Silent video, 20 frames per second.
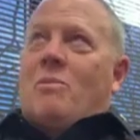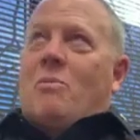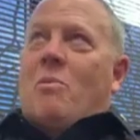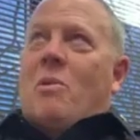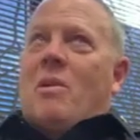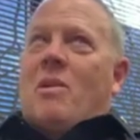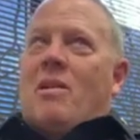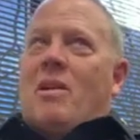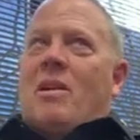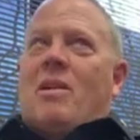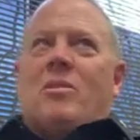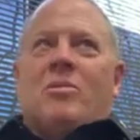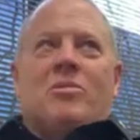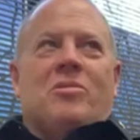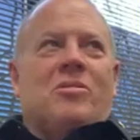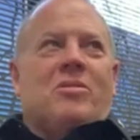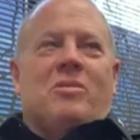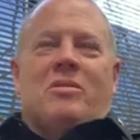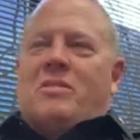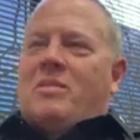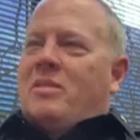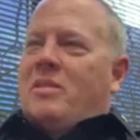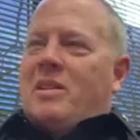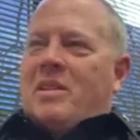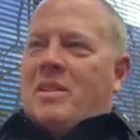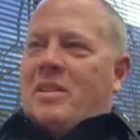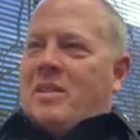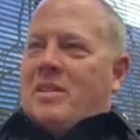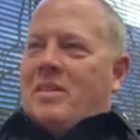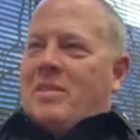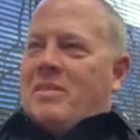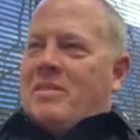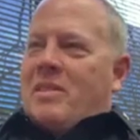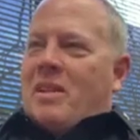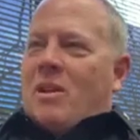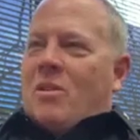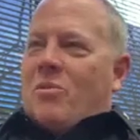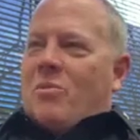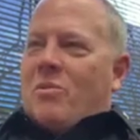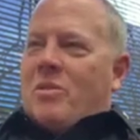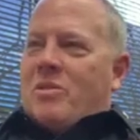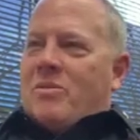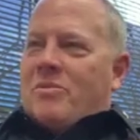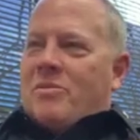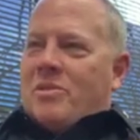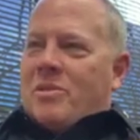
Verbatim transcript: Where else in Southwest